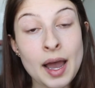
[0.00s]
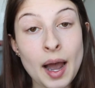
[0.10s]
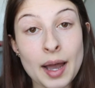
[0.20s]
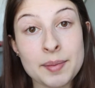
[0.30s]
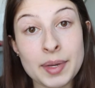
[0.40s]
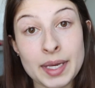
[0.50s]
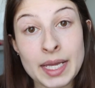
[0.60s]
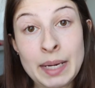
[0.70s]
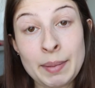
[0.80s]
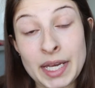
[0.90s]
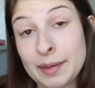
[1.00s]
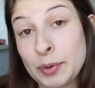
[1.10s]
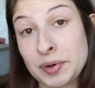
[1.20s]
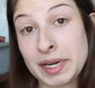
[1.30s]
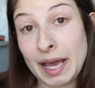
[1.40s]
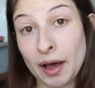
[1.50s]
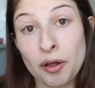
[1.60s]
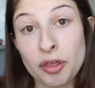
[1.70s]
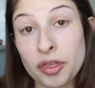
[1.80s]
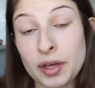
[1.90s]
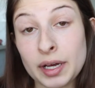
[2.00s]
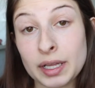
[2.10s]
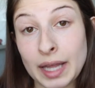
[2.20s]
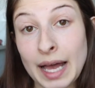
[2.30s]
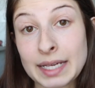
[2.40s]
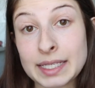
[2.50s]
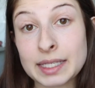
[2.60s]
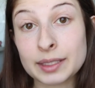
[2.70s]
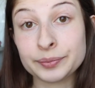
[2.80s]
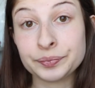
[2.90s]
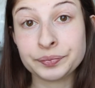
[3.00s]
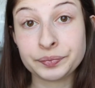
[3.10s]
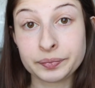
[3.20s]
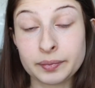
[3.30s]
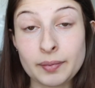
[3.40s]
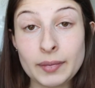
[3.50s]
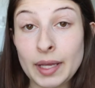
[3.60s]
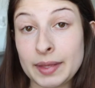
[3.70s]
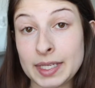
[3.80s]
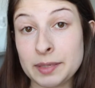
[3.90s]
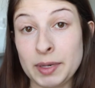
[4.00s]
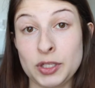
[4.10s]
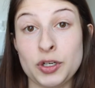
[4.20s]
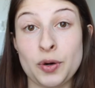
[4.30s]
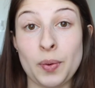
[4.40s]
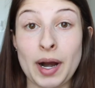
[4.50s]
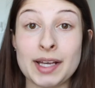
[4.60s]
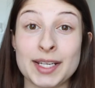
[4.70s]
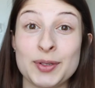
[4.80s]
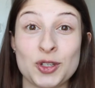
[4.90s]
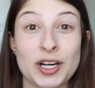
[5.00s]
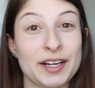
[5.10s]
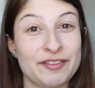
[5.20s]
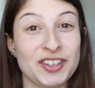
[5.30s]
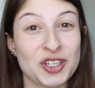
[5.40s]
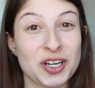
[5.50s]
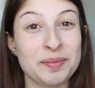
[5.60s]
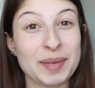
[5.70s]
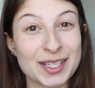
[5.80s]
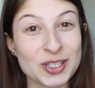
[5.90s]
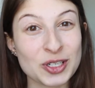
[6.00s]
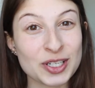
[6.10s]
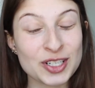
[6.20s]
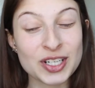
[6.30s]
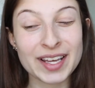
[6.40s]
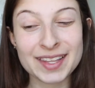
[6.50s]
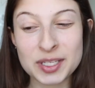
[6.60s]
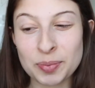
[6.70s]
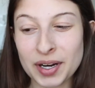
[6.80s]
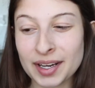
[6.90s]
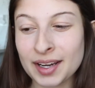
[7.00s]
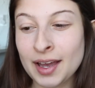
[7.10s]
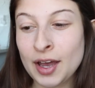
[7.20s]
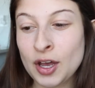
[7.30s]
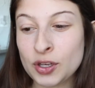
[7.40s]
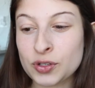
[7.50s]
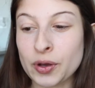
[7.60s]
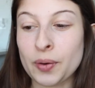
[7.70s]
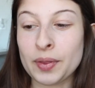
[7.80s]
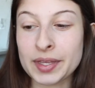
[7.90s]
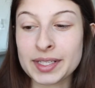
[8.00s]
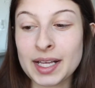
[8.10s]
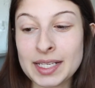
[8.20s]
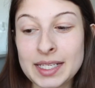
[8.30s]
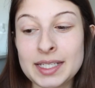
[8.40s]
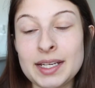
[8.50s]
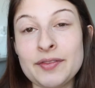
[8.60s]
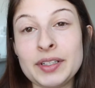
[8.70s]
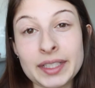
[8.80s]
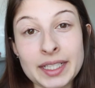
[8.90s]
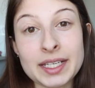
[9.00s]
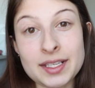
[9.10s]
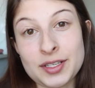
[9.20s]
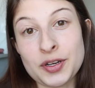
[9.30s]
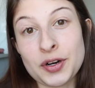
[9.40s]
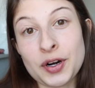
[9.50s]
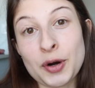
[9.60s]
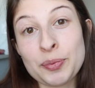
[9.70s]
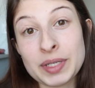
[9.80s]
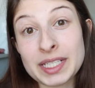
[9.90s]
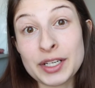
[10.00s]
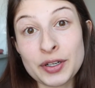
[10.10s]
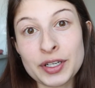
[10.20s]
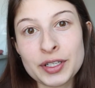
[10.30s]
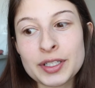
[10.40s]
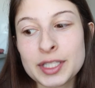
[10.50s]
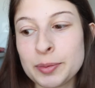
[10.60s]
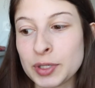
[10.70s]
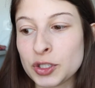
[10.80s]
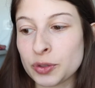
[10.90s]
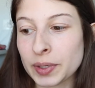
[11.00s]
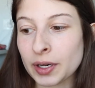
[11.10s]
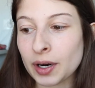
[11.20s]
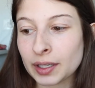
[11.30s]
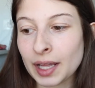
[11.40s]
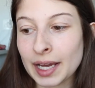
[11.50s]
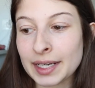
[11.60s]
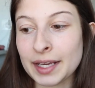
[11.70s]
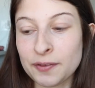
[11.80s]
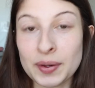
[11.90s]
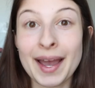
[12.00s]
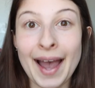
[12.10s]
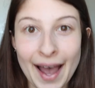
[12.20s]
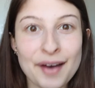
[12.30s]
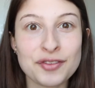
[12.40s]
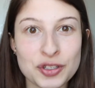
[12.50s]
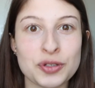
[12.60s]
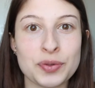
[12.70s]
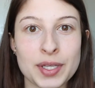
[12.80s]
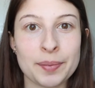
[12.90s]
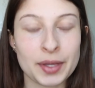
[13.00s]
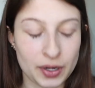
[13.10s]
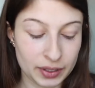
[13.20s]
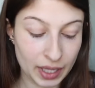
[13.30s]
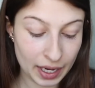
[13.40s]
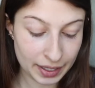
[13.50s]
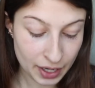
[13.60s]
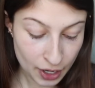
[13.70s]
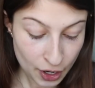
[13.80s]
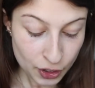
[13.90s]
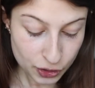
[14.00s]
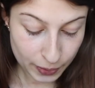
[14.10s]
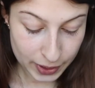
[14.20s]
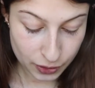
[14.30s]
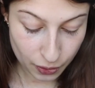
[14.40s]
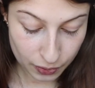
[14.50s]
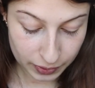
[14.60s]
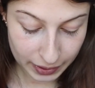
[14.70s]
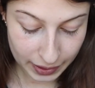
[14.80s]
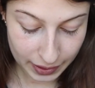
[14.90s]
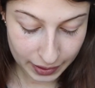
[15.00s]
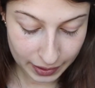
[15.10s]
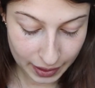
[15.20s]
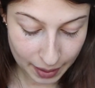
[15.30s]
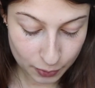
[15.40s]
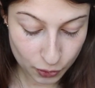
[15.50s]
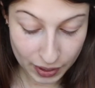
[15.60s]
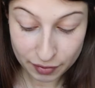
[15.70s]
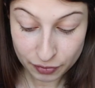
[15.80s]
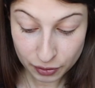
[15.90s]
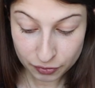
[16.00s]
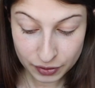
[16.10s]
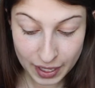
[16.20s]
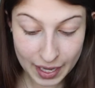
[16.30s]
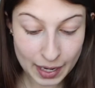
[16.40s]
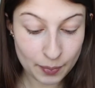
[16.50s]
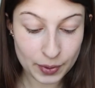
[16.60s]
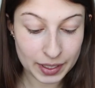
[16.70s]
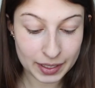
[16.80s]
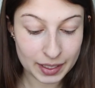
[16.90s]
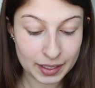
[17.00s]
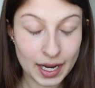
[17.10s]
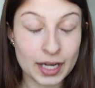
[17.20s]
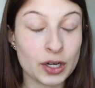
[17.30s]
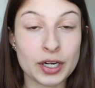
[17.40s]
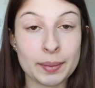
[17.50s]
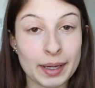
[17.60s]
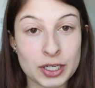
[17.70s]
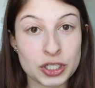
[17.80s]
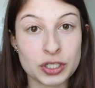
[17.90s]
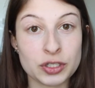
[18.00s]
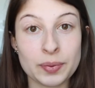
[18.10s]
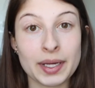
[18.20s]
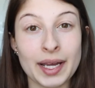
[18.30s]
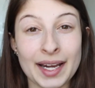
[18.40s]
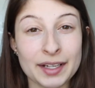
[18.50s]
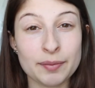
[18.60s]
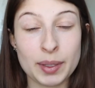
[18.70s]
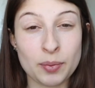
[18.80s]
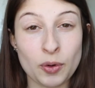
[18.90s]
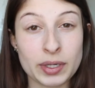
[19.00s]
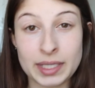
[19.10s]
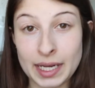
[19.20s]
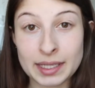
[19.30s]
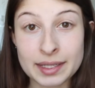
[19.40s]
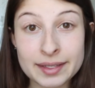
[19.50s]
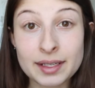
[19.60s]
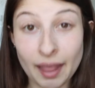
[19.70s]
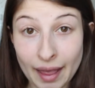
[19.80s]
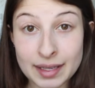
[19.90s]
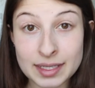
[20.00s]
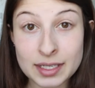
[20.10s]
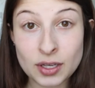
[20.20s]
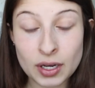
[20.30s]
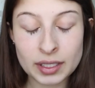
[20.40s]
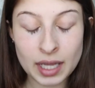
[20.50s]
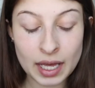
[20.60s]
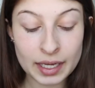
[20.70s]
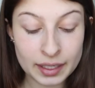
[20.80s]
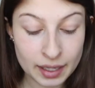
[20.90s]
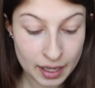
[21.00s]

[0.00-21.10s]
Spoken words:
I'm in my community health class this semester, whereas I was trying to finish up med-surg in the spring. So this class is definitely easier material to be doing online if we have to do something online. So I totally am grateful for that. I couldn't imagine doing any of my more intense classes online.